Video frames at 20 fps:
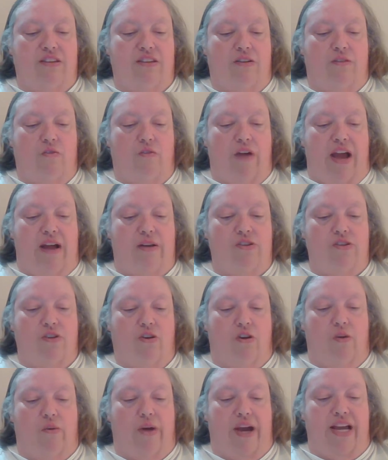little round
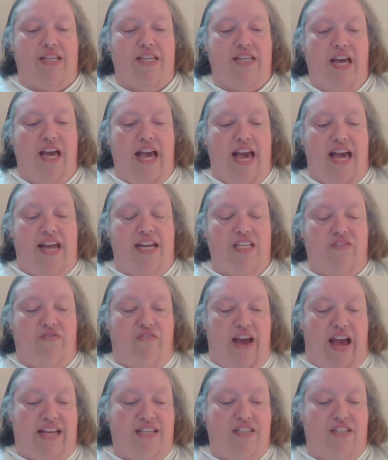doorways, and as
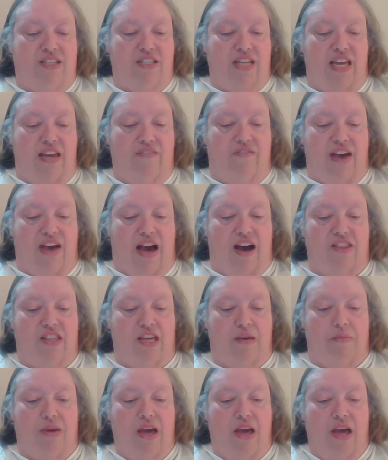fast as he found
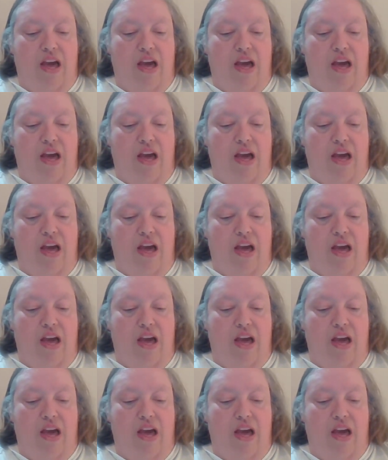them,